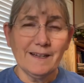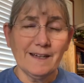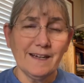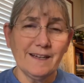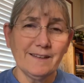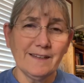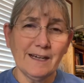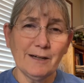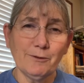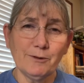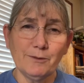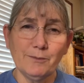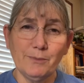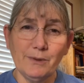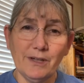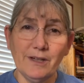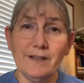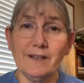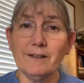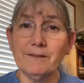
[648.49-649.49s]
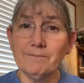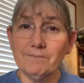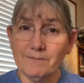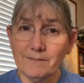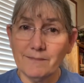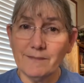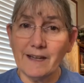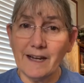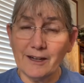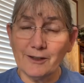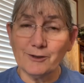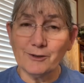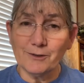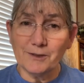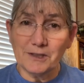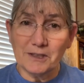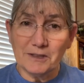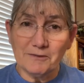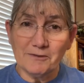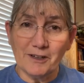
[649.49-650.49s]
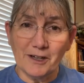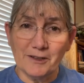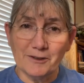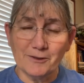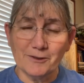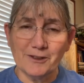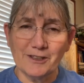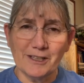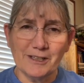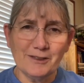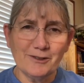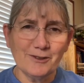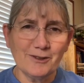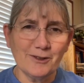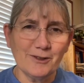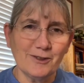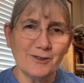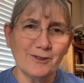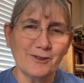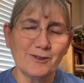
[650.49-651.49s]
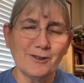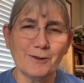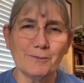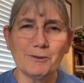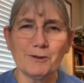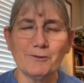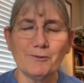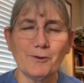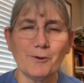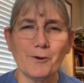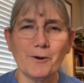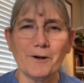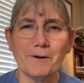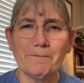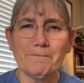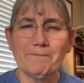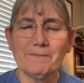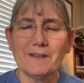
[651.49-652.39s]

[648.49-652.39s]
And that would be actually the final thing. So this is number 4.